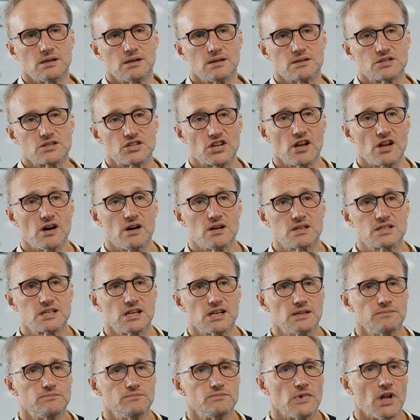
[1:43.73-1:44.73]

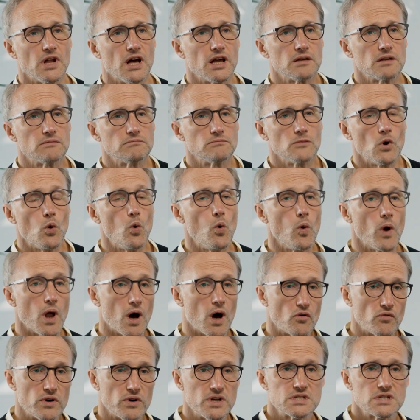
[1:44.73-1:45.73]
SONATA, like all
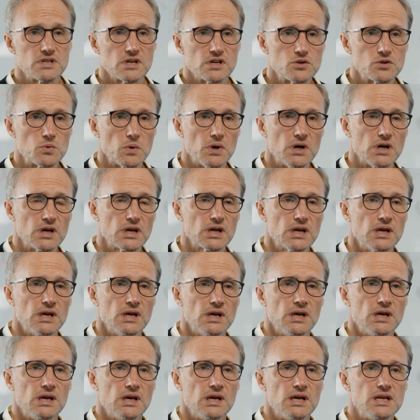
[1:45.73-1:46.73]
our research work,
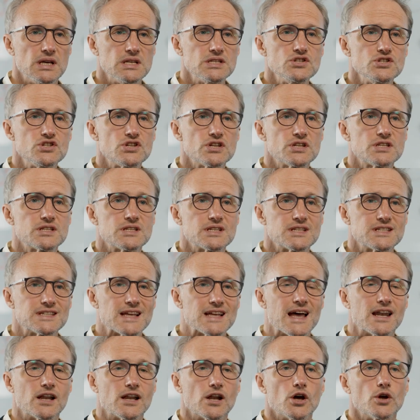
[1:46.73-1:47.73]
isn't just a
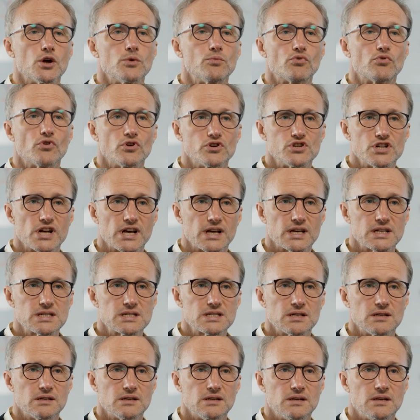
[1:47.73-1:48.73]
standalone
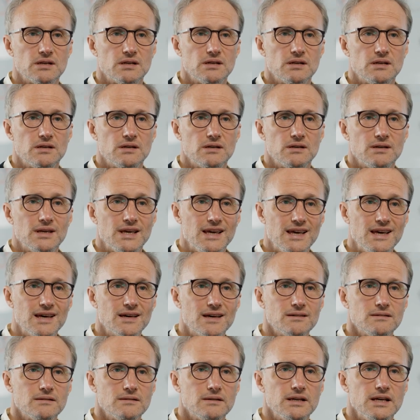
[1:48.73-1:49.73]
project.
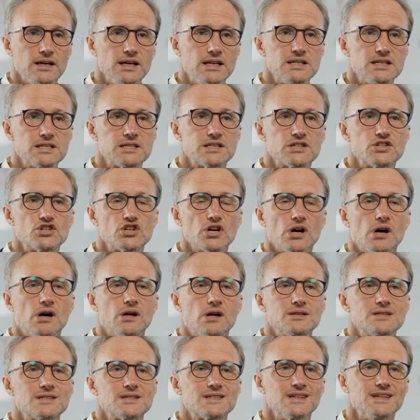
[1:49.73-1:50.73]
Here, it is the
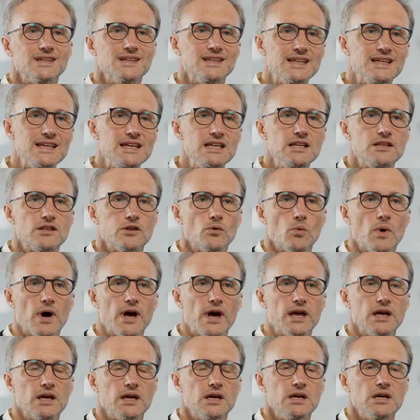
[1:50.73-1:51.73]
chance to lead the
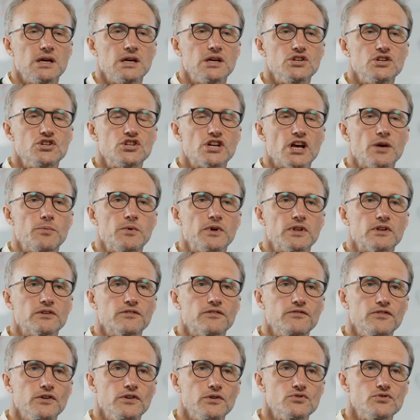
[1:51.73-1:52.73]
way in shaping the
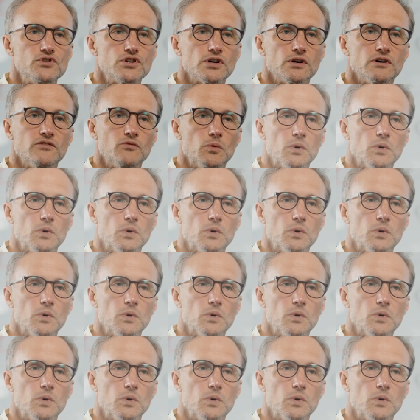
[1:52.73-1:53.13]
future of